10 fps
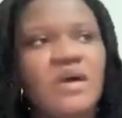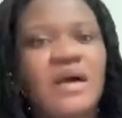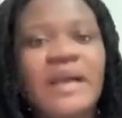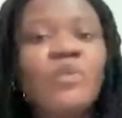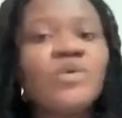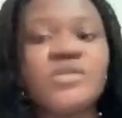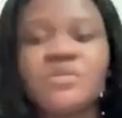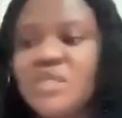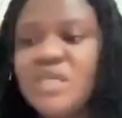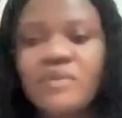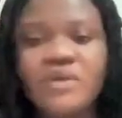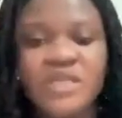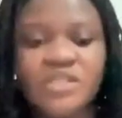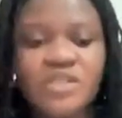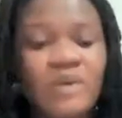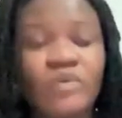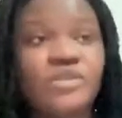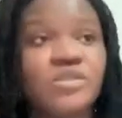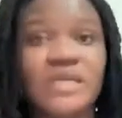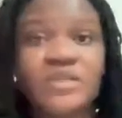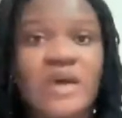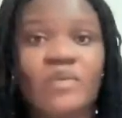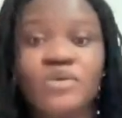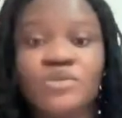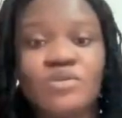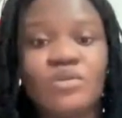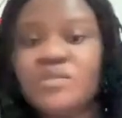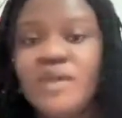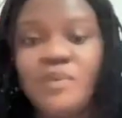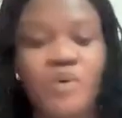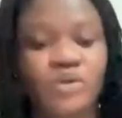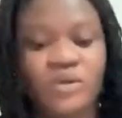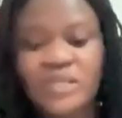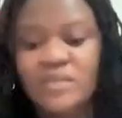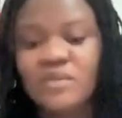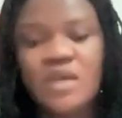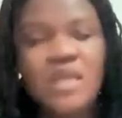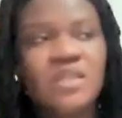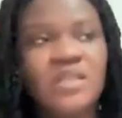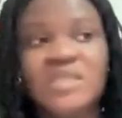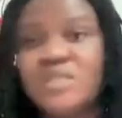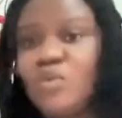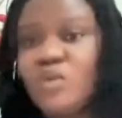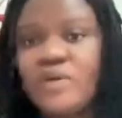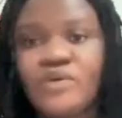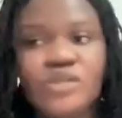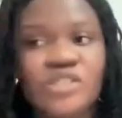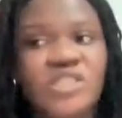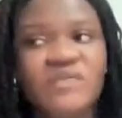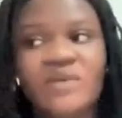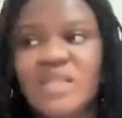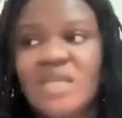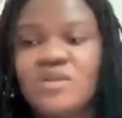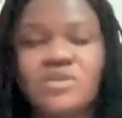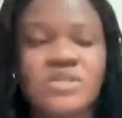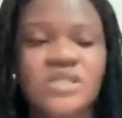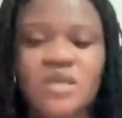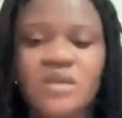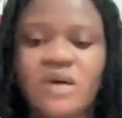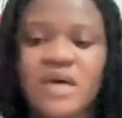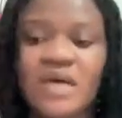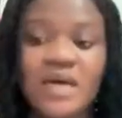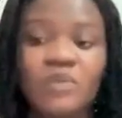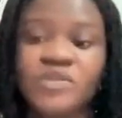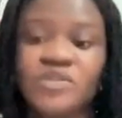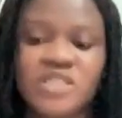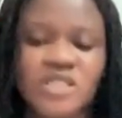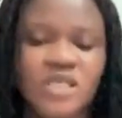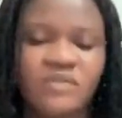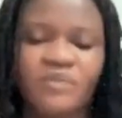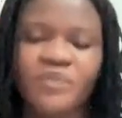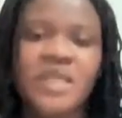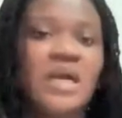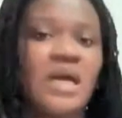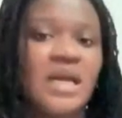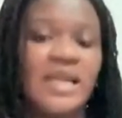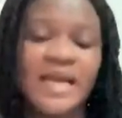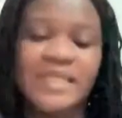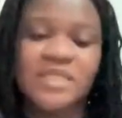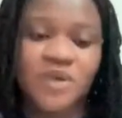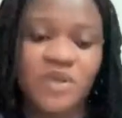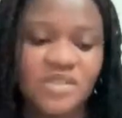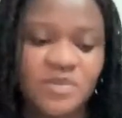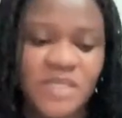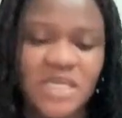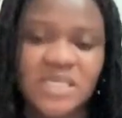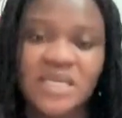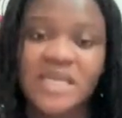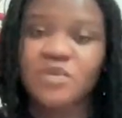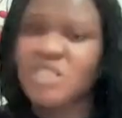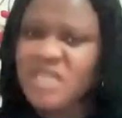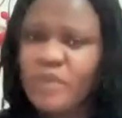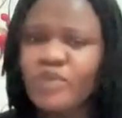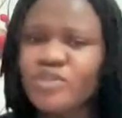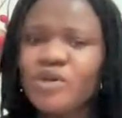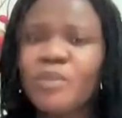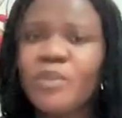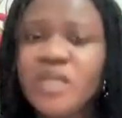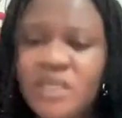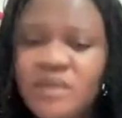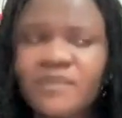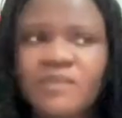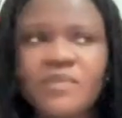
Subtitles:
I want media relation. I want to launch my product, and this is what I want to achieve, and that's what I want to achieve. And I had to be honest with the person. I said, as much as I want your money,